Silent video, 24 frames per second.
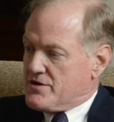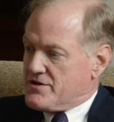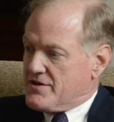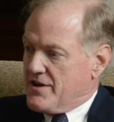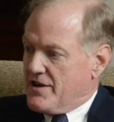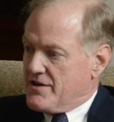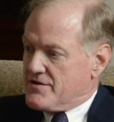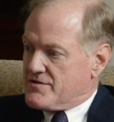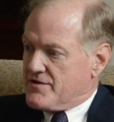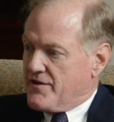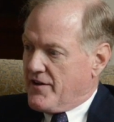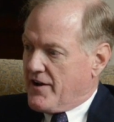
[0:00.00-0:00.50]

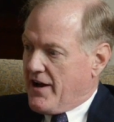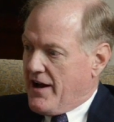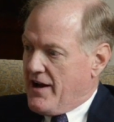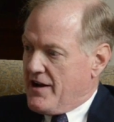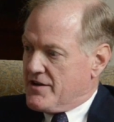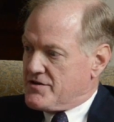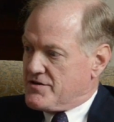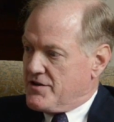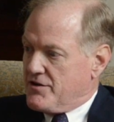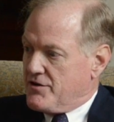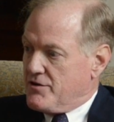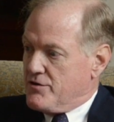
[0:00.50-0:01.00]
says the
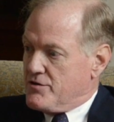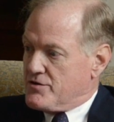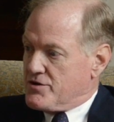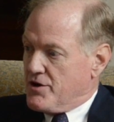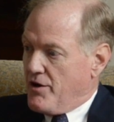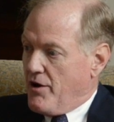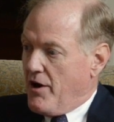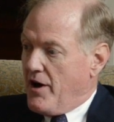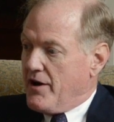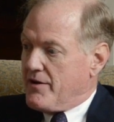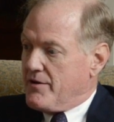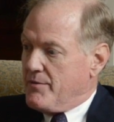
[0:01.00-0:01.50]
Constitution
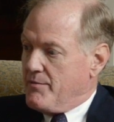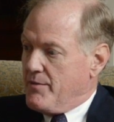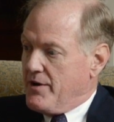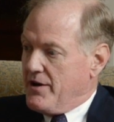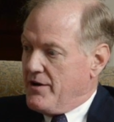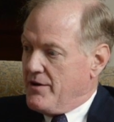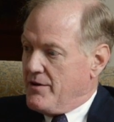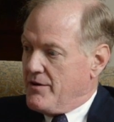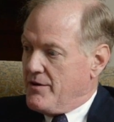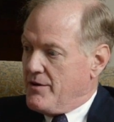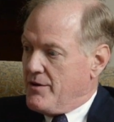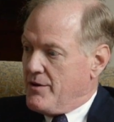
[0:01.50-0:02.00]
ought to
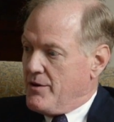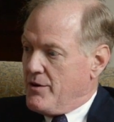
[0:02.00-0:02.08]
mean,